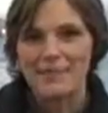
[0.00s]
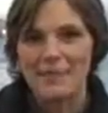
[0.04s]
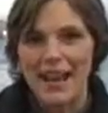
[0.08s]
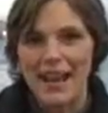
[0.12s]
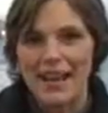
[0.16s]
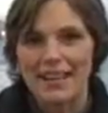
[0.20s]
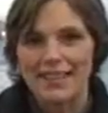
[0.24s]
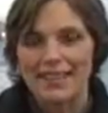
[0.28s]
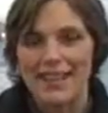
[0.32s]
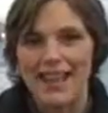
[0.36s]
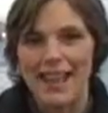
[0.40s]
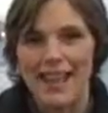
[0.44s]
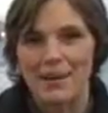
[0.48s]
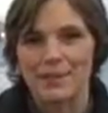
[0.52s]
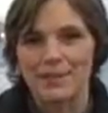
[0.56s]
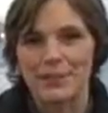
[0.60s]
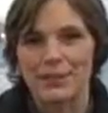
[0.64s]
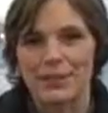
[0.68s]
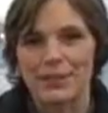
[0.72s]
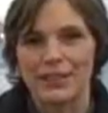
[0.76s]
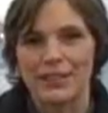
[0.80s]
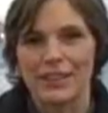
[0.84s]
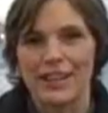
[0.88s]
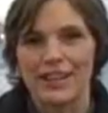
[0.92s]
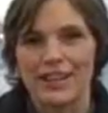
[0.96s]
I'm
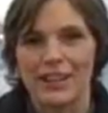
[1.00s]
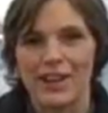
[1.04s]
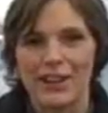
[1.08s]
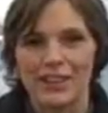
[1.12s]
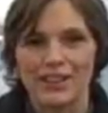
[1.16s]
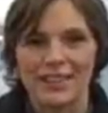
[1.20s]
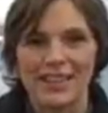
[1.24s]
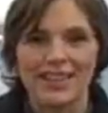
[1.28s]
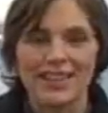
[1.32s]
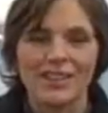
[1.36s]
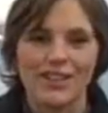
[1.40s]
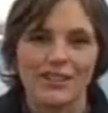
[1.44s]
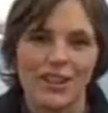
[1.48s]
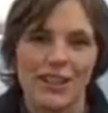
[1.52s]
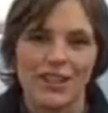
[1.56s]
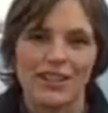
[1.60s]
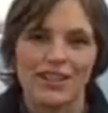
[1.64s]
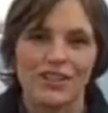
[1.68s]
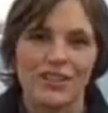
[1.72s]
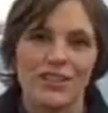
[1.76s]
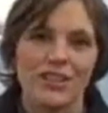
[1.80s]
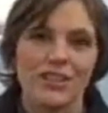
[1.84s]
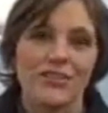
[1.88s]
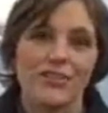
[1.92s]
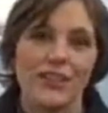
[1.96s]
Hanbury, a content
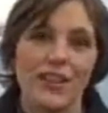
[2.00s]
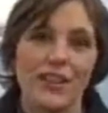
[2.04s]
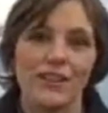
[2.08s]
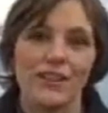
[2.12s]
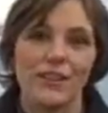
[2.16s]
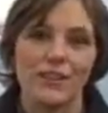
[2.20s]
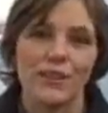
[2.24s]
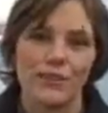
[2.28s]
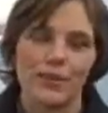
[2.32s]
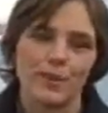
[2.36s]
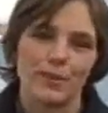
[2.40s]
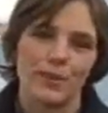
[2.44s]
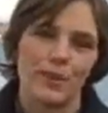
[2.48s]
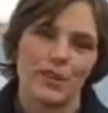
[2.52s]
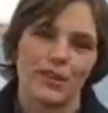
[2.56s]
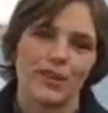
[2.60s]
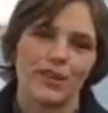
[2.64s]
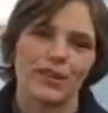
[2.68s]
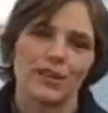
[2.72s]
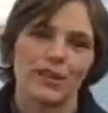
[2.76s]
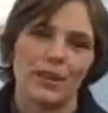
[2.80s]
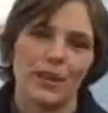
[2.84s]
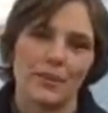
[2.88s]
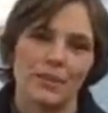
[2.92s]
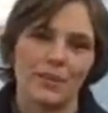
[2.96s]
strategist in Vancouver,
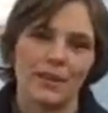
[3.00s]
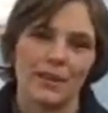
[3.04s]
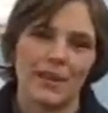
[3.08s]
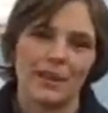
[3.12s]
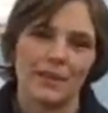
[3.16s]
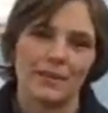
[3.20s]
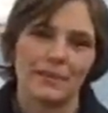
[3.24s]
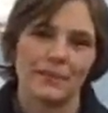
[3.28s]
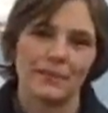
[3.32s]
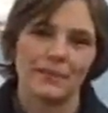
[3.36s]
British Columbia.